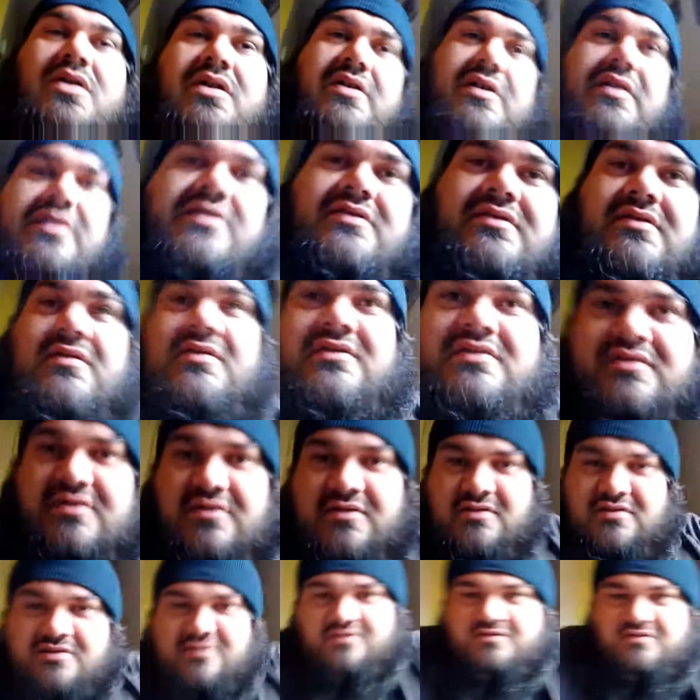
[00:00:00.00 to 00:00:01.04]
water
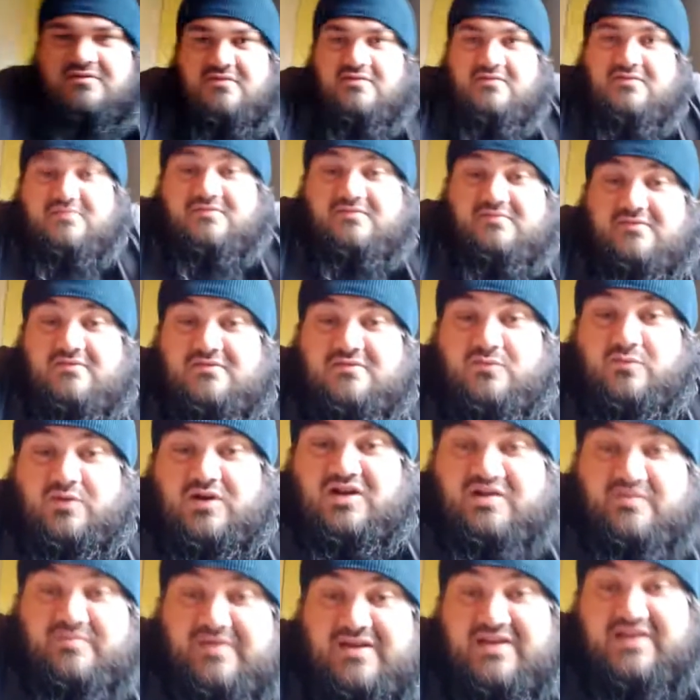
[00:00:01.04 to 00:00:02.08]
a
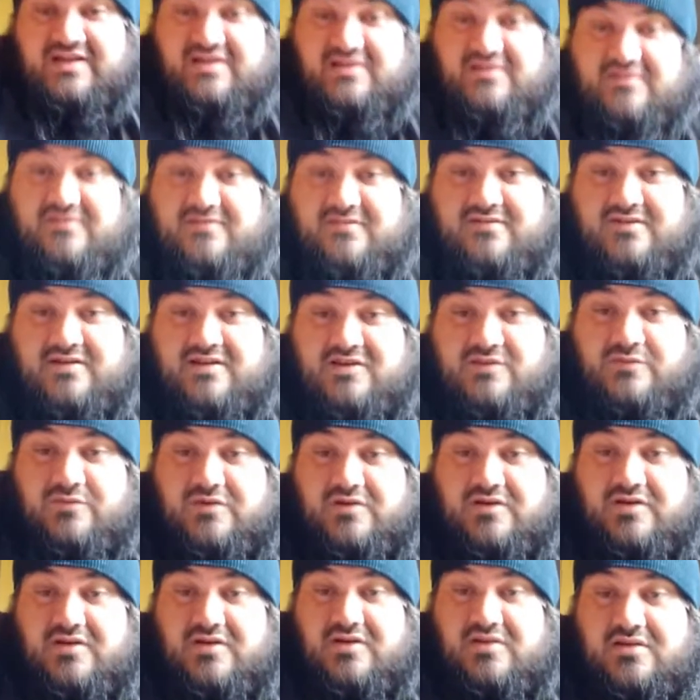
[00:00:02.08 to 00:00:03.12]
while back. That's
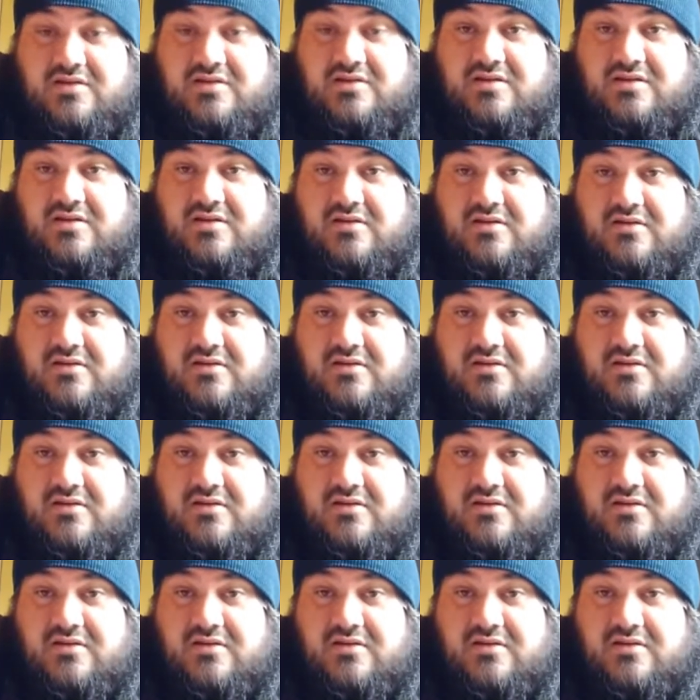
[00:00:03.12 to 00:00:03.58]
what it is.